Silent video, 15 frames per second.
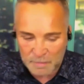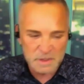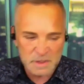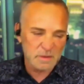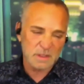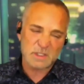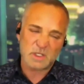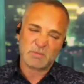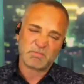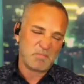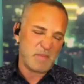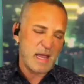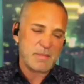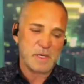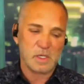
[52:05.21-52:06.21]
She was
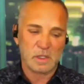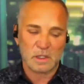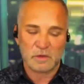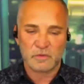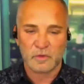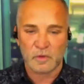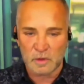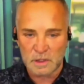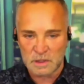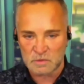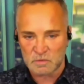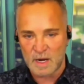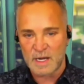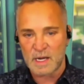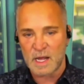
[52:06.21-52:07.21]
maybe early 40s,
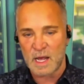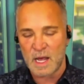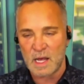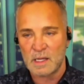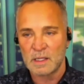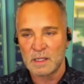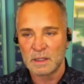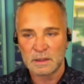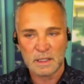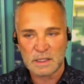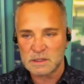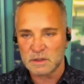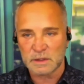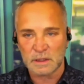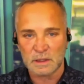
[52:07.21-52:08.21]
red hair, nice
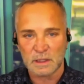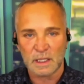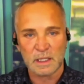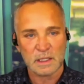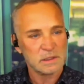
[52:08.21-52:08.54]
looking lady.